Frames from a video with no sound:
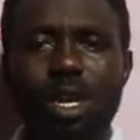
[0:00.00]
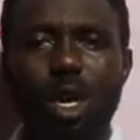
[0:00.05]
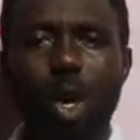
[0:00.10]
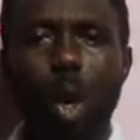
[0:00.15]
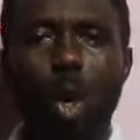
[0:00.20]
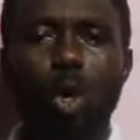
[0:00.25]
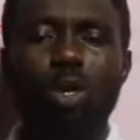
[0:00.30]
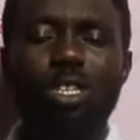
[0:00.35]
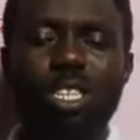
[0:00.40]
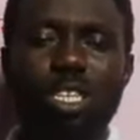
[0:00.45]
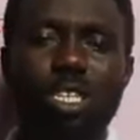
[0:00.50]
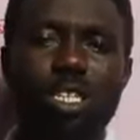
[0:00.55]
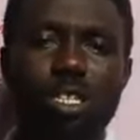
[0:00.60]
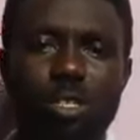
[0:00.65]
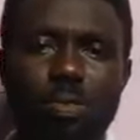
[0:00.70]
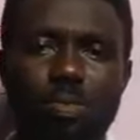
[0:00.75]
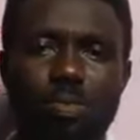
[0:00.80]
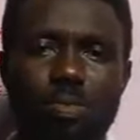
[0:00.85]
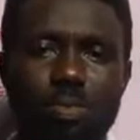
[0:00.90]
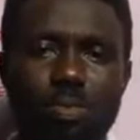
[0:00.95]

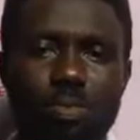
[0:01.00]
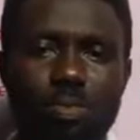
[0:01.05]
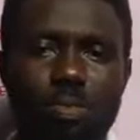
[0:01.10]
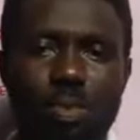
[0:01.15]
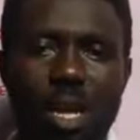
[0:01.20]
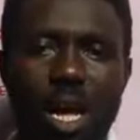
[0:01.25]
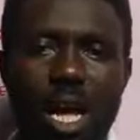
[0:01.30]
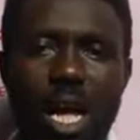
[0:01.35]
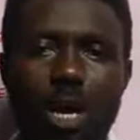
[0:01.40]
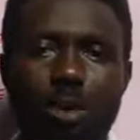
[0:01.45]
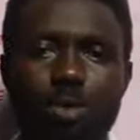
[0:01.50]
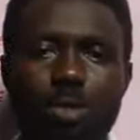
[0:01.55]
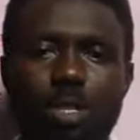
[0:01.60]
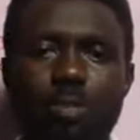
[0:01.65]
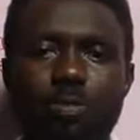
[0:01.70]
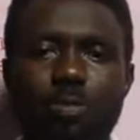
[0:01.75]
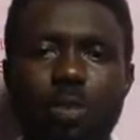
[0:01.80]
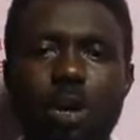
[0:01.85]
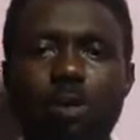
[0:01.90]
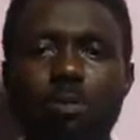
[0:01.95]
curtail how the
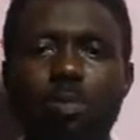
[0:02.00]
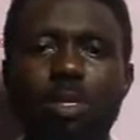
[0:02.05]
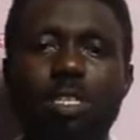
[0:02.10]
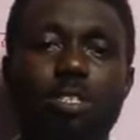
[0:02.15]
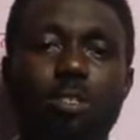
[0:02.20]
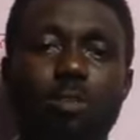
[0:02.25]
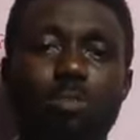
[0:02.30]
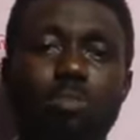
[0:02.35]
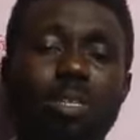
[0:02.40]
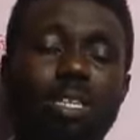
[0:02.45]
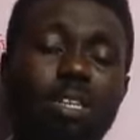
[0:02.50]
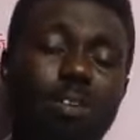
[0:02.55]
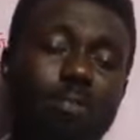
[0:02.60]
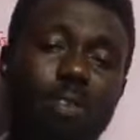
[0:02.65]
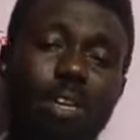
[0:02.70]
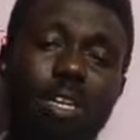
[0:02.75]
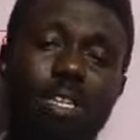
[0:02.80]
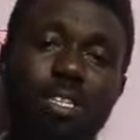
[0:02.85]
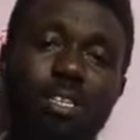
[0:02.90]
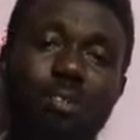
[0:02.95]
environment is being
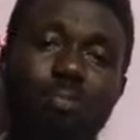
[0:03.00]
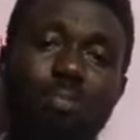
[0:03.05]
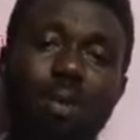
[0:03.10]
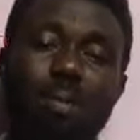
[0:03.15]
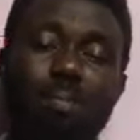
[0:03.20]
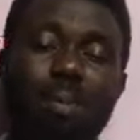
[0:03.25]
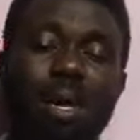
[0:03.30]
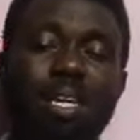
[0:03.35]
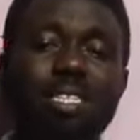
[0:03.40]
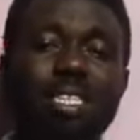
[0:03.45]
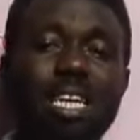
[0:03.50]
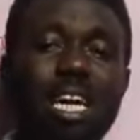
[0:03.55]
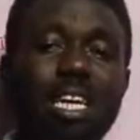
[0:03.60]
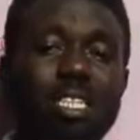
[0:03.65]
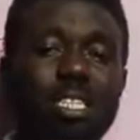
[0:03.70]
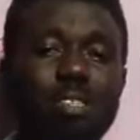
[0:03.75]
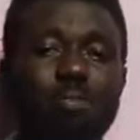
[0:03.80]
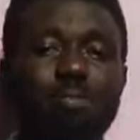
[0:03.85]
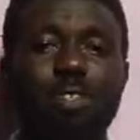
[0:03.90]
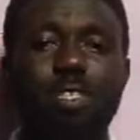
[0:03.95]
affected by man's
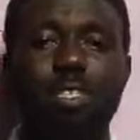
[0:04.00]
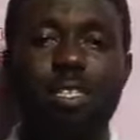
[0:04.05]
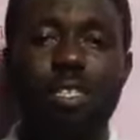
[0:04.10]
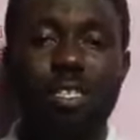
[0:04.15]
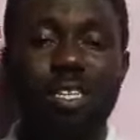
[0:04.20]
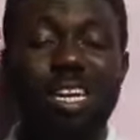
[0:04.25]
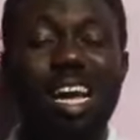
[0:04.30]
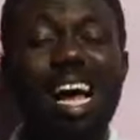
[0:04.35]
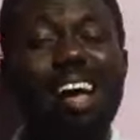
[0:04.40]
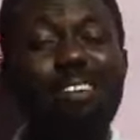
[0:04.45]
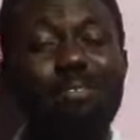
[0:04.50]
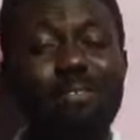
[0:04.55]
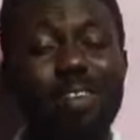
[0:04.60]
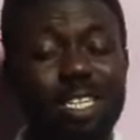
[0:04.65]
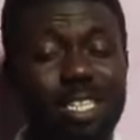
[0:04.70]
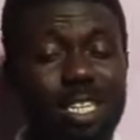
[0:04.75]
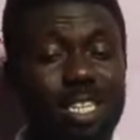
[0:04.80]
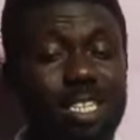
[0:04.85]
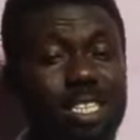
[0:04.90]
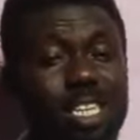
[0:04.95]
activity,
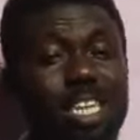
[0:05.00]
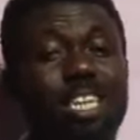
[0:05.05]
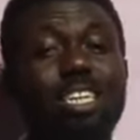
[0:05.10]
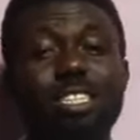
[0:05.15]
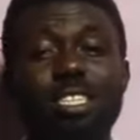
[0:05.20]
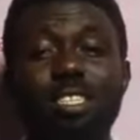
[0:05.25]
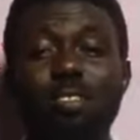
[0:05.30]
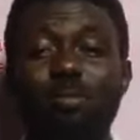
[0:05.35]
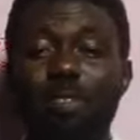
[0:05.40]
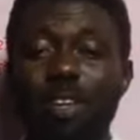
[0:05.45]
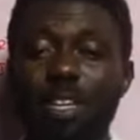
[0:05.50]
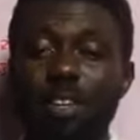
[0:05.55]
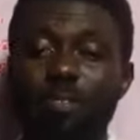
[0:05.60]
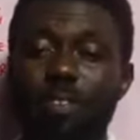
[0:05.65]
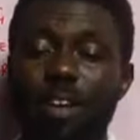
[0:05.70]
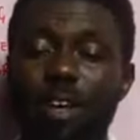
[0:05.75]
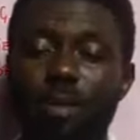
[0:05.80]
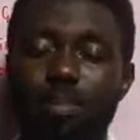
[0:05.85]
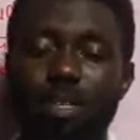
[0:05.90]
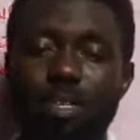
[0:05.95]
affected negatively,
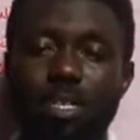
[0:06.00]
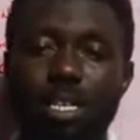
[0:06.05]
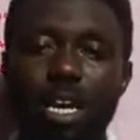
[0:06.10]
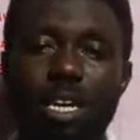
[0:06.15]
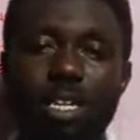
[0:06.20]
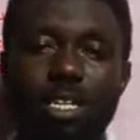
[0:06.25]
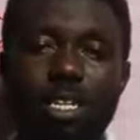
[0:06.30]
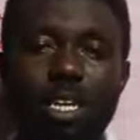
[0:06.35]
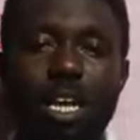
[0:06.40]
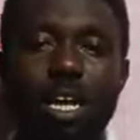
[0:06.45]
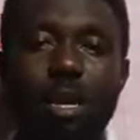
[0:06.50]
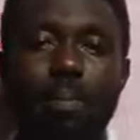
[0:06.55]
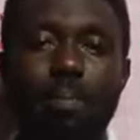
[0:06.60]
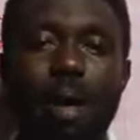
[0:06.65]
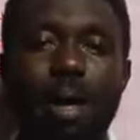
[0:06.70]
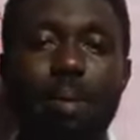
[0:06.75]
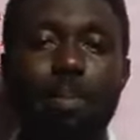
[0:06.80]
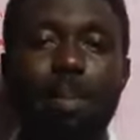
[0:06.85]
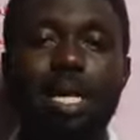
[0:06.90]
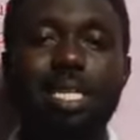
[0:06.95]
if I must add,
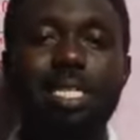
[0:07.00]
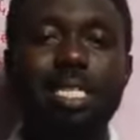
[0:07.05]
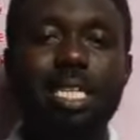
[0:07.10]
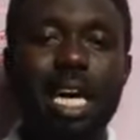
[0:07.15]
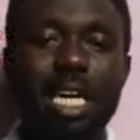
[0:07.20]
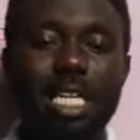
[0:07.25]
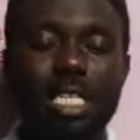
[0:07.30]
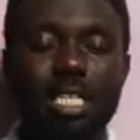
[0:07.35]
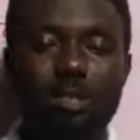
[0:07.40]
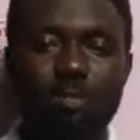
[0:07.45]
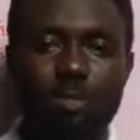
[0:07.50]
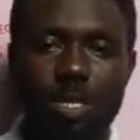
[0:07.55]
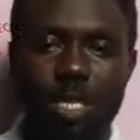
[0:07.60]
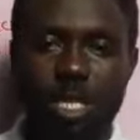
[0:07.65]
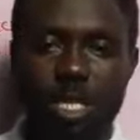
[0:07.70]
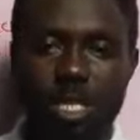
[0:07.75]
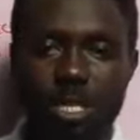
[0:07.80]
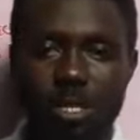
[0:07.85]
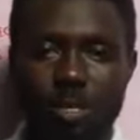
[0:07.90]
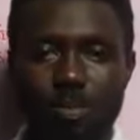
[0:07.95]
by man's
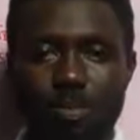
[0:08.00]
activity.